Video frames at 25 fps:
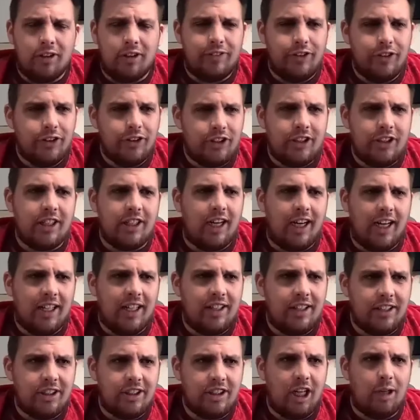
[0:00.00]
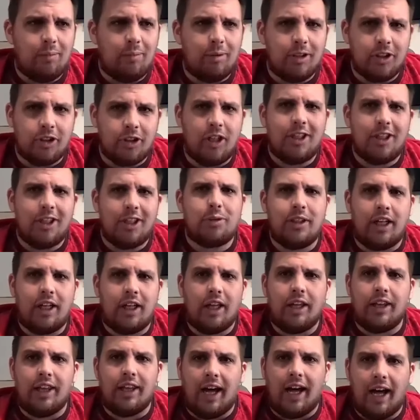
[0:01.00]
know if you've seen it. I had to establish last week
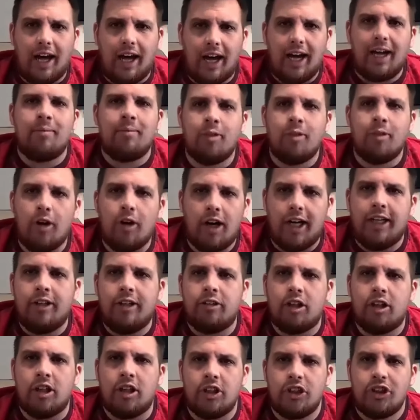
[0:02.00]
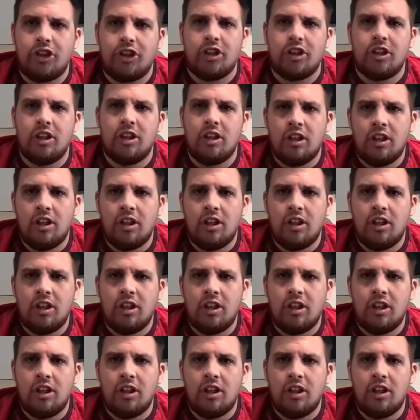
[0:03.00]
that I'm not Irish.